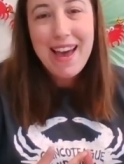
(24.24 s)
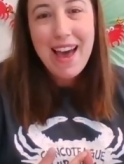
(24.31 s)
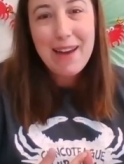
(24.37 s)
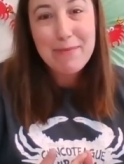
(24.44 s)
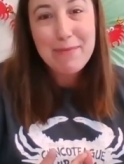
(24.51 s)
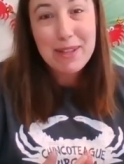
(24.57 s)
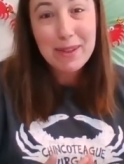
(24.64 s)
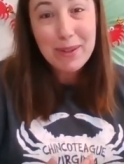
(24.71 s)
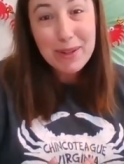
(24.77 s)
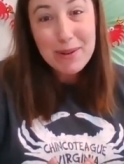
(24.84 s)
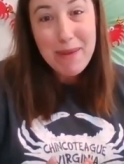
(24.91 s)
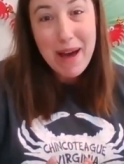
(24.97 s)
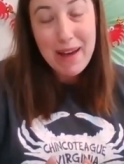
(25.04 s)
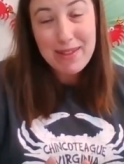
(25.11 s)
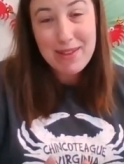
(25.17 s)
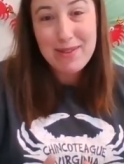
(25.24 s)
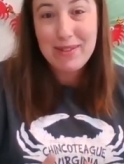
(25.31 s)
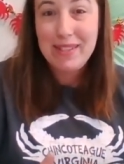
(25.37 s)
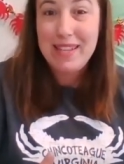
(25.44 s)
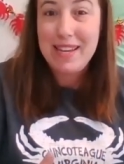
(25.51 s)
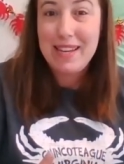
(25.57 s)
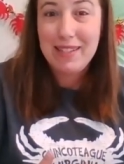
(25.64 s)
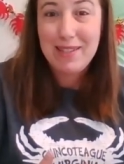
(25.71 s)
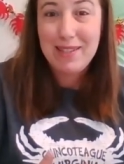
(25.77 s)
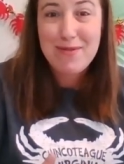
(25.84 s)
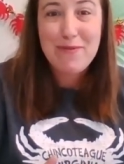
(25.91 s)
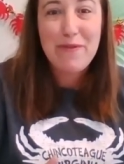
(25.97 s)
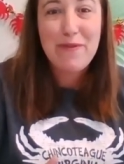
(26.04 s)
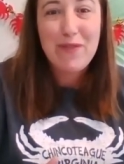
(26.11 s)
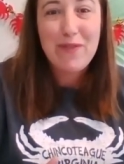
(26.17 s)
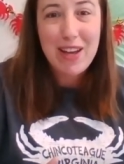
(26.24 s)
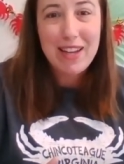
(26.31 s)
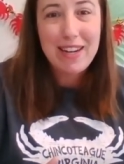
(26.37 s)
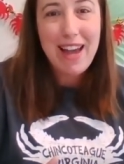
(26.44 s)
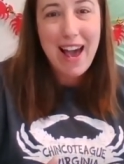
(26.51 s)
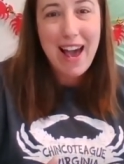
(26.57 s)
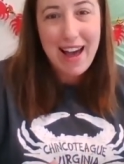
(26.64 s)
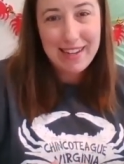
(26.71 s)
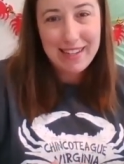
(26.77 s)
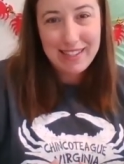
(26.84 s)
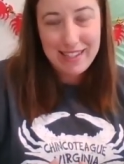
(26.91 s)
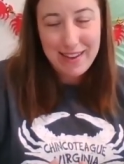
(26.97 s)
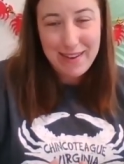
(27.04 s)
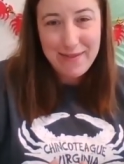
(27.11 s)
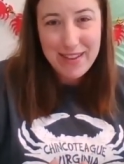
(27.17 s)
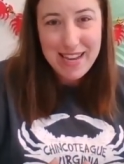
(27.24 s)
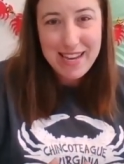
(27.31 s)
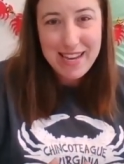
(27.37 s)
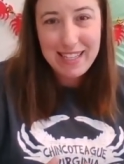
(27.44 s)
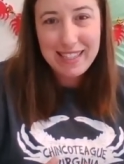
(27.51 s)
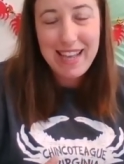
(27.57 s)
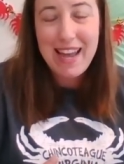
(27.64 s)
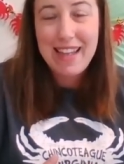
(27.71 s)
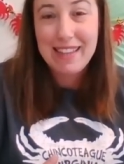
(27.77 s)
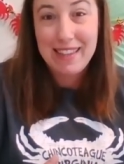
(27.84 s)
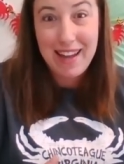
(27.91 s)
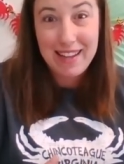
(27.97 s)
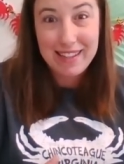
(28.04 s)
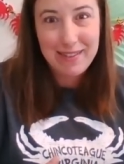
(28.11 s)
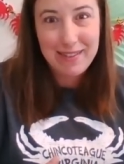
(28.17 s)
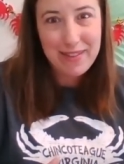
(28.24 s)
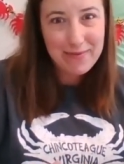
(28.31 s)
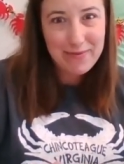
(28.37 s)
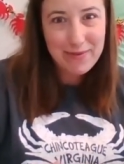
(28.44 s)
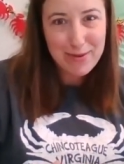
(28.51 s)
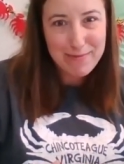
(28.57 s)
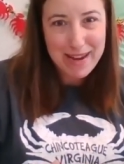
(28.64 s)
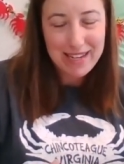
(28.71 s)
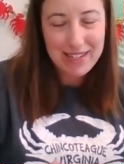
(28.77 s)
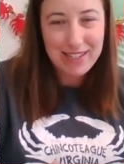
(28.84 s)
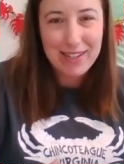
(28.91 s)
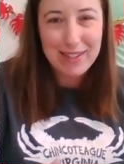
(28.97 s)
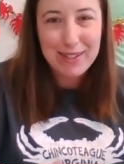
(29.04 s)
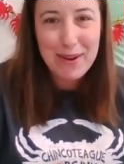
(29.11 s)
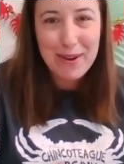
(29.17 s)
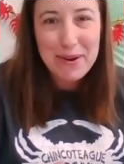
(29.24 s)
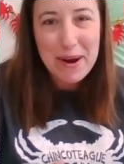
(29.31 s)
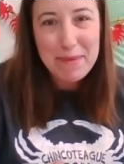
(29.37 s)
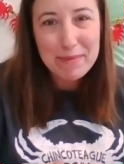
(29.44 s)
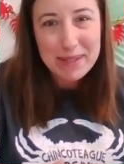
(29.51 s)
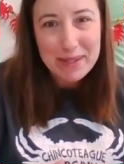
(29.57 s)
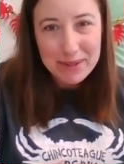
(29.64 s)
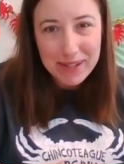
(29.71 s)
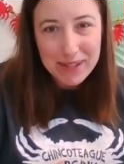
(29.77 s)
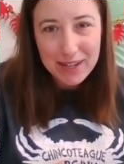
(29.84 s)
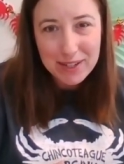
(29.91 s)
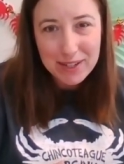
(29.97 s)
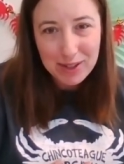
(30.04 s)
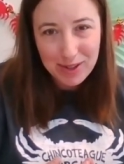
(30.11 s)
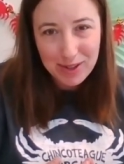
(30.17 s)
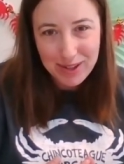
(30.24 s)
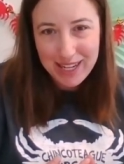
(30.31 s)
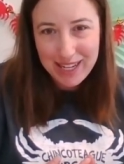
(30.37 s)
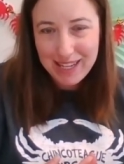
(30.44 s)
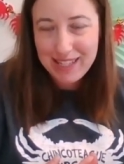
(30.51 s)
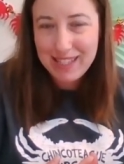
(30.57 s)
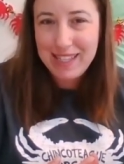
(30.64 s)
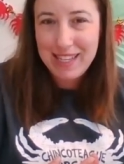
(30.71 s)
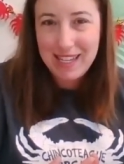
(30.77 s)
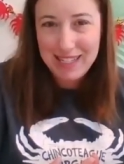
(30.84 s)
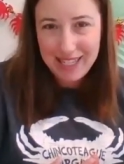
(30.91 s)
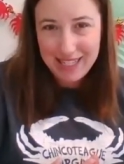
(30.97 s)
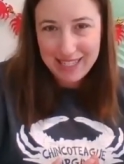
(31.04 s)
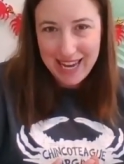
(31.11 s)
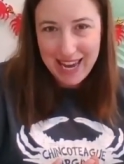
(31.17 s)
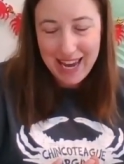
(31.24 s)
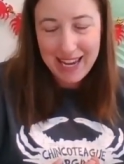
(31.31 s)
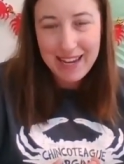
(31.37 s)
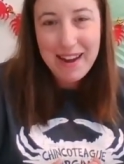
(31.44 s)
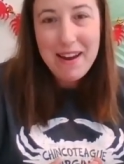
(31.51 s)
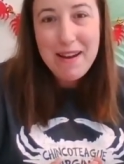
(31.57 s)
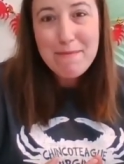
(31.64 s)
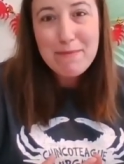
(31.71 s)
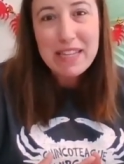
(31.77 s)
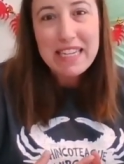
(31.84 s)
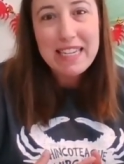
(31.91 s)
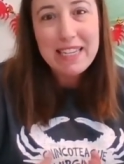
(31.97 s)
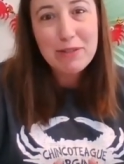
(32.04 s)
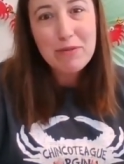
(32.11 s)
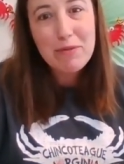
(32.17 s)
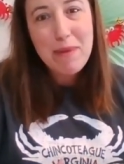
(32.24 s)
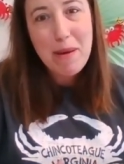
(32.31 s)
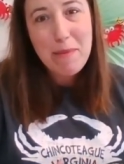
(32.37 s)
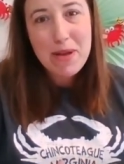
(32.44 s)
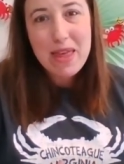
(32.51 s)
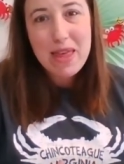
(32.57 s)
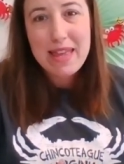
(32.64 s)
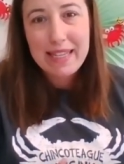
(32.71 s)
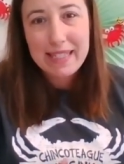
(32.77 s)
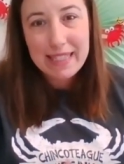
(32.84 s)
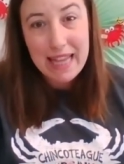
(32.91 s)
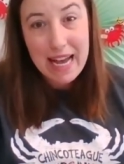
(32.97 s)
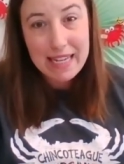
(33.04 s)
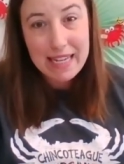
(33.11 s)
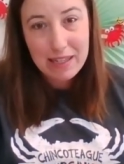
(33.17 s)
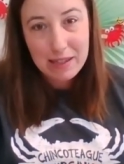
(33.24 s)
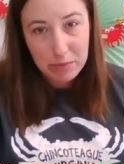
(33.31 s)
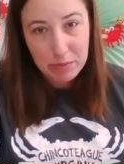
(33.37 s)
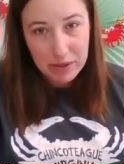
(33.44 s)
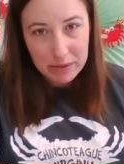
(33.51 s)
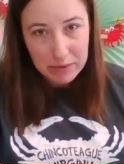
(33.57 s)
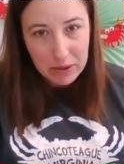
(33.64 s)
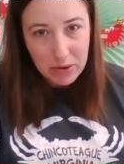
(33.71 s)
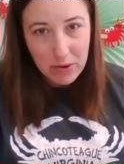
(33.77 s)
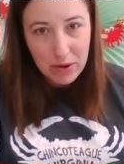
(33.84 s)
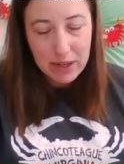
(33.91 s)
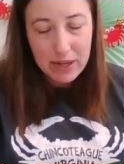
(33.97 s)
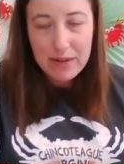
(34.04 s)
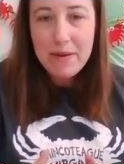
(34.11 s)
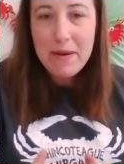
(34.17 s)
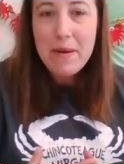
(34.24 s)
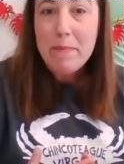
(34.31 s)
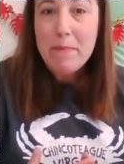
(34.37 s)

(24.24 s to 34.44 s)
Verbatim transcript: And we learn about those things through fun activities and lots of information. So I'm so glad you're joining us today please remember that this class is pre-recorded.